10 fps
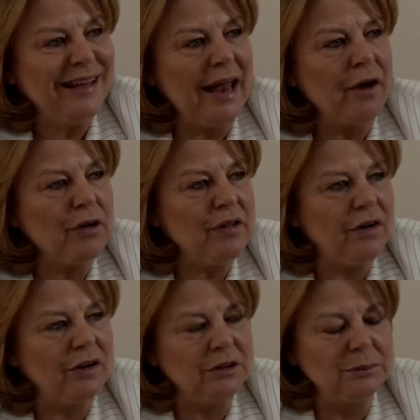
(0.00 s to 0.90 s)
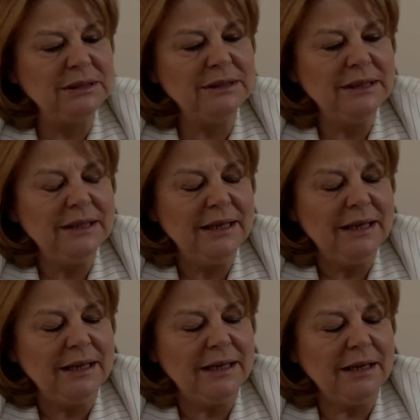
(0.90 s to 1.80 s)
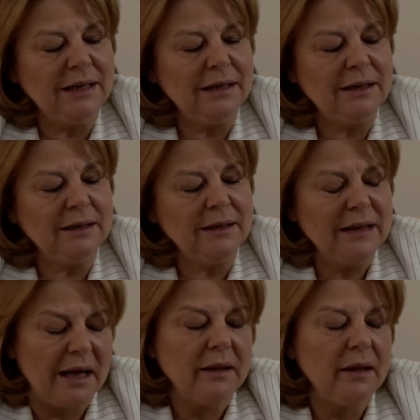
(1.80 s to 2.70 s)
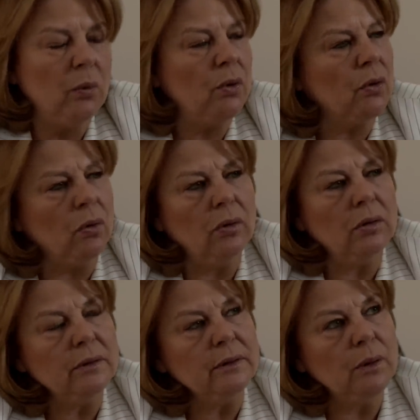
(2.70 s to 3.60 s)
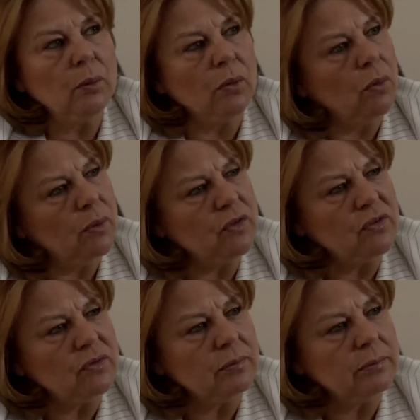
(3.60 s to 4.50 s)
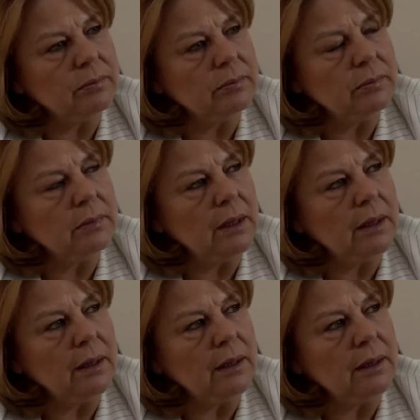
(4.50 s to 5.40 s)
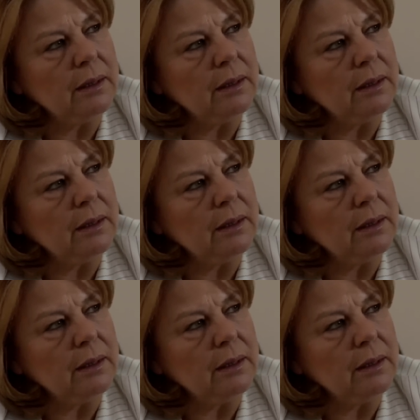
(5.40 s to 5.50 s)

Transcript: carry the argument and play in uh, their league yeah they were they were always uh,